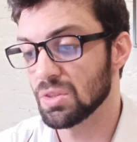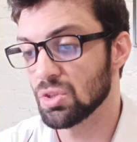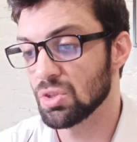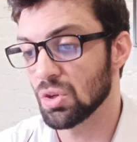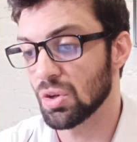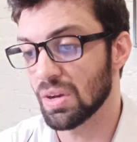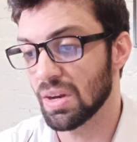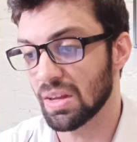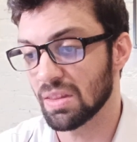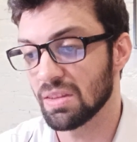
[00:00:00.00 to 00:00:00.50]

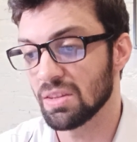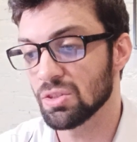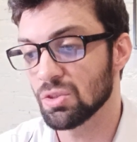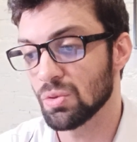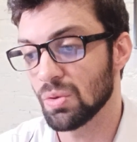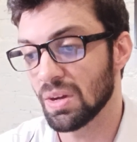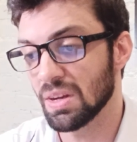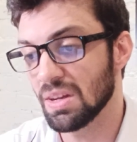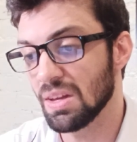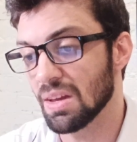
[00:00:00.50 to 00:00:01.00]
to connect these
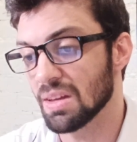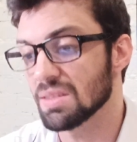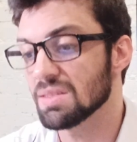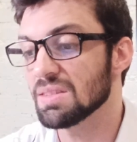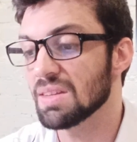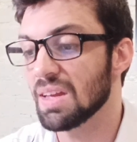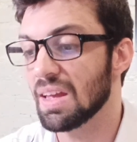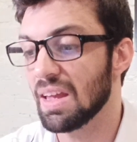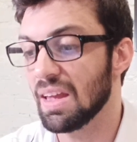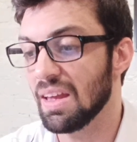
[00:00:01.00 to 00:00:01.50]
2
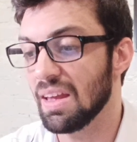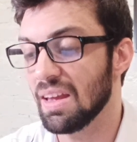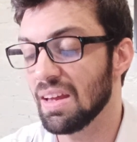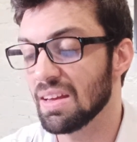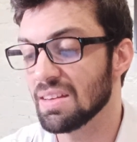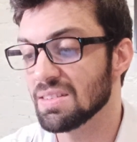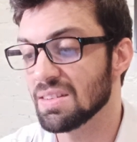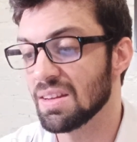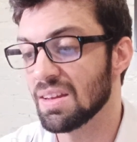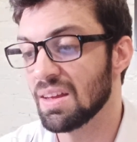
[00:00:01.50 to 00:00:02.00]
ideas,
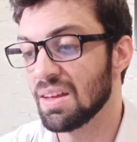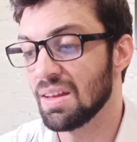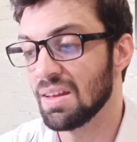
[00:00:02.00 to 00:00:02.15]
and